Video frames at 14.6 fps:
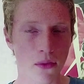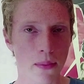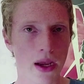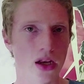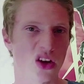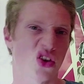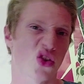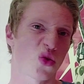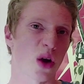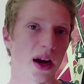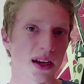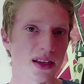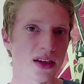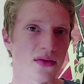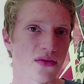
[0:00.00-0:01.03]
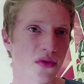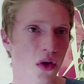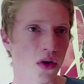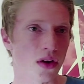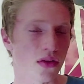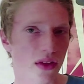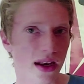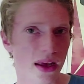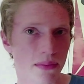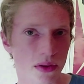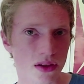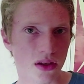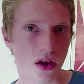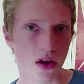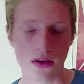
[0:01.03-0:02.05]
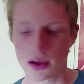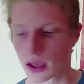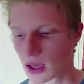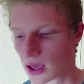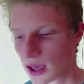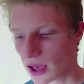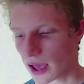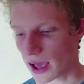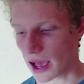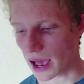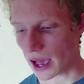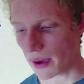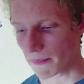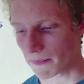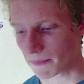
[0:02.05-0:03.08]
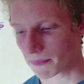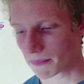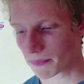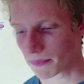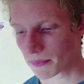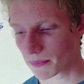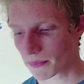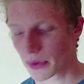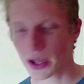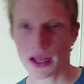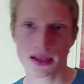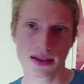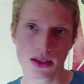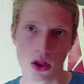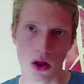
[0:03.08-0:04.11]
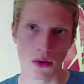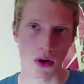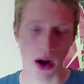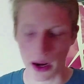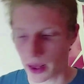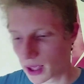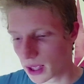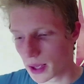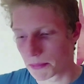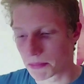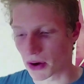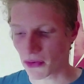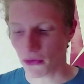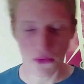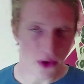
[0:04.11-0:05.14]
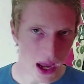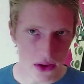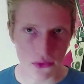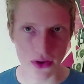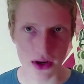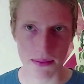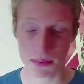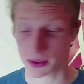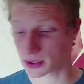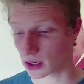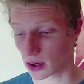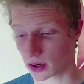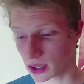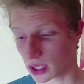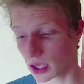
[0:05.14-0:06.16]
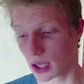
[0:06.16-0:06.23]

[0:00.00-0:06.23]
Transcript: been a crazy fond of that episode. Um, but it's still all right. My favourite episode,